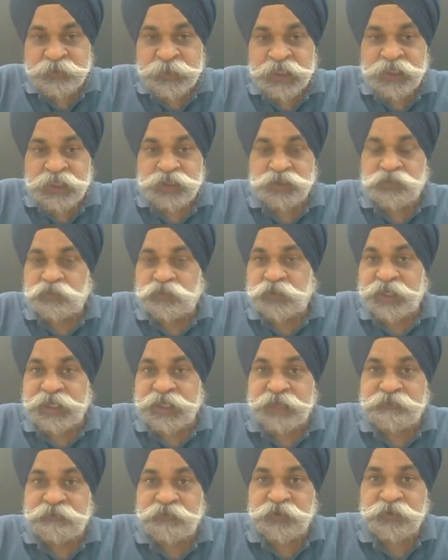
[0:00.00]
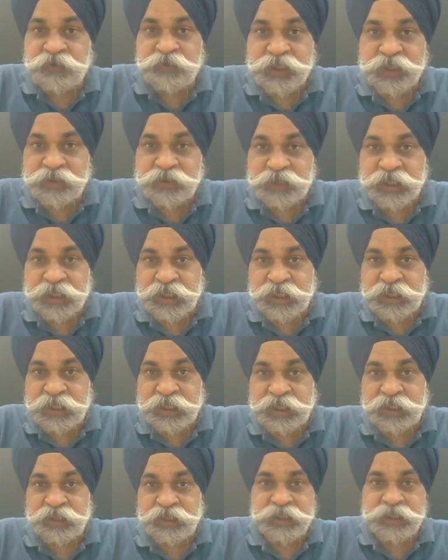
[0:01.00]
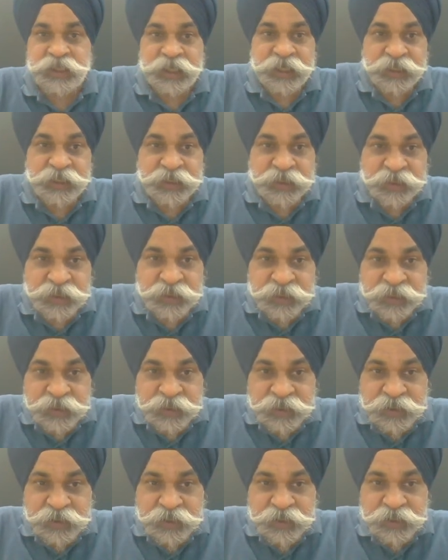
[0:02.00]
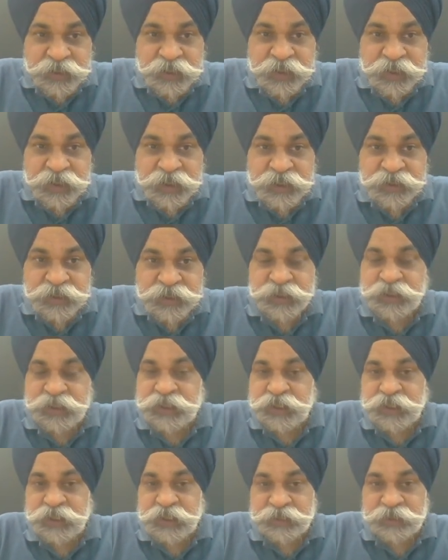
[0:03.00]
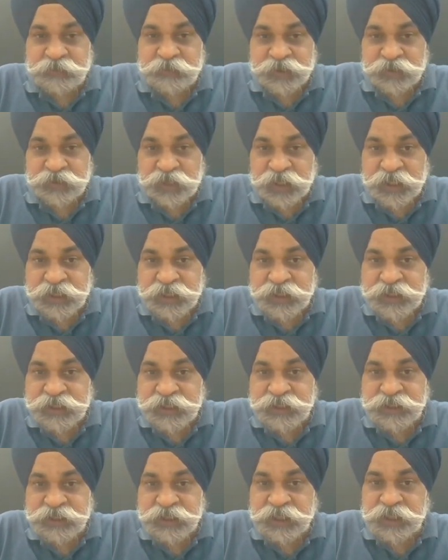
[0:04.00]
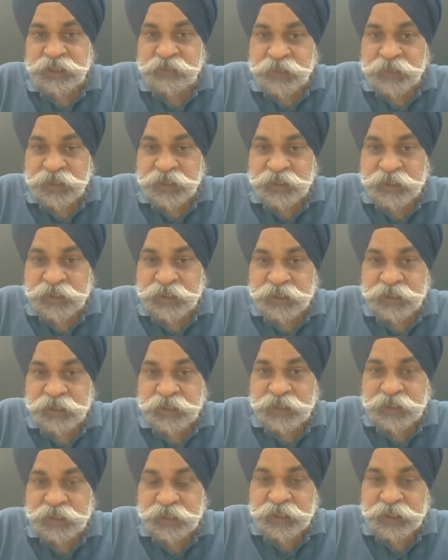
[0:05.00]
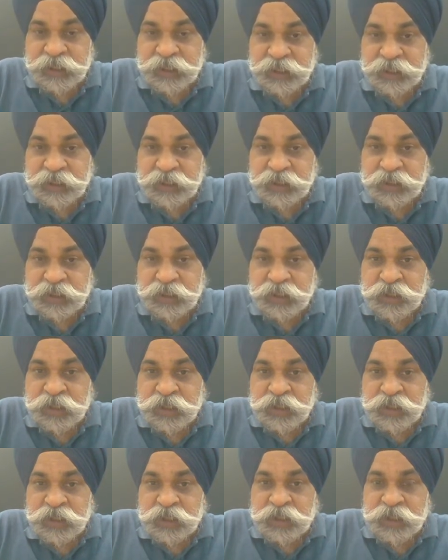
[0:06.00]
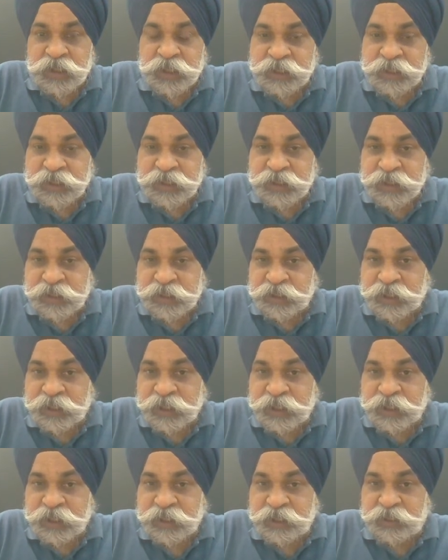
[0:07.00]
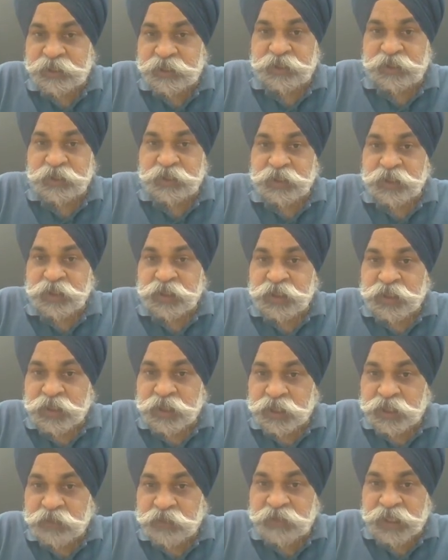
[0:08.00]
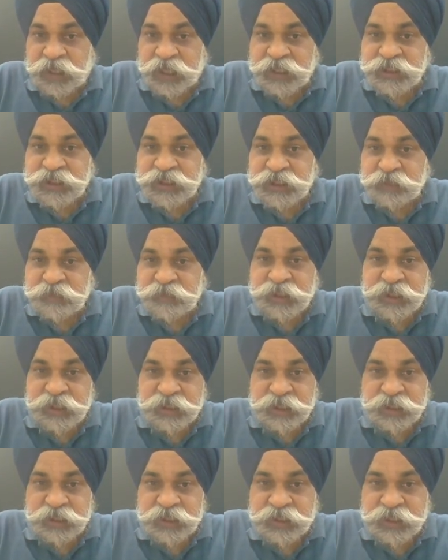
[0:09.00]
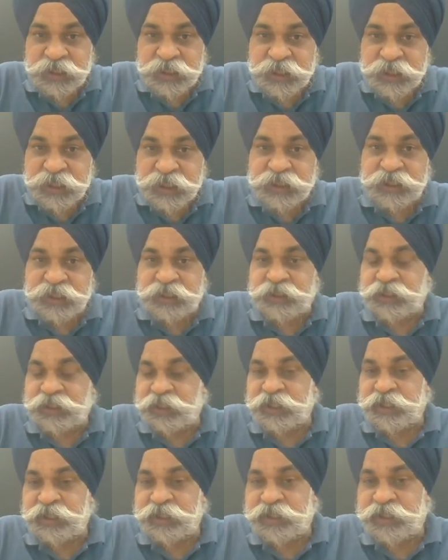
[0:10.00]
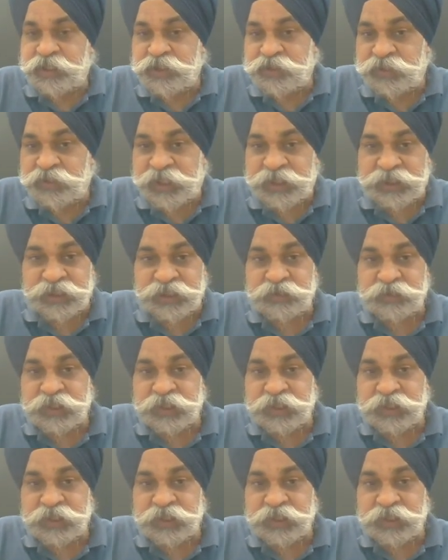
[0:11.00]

So what I would be doing here, that there are three silicon atoms. I shall be taking a tetrahedron. I shall be taking three tetrahedron units.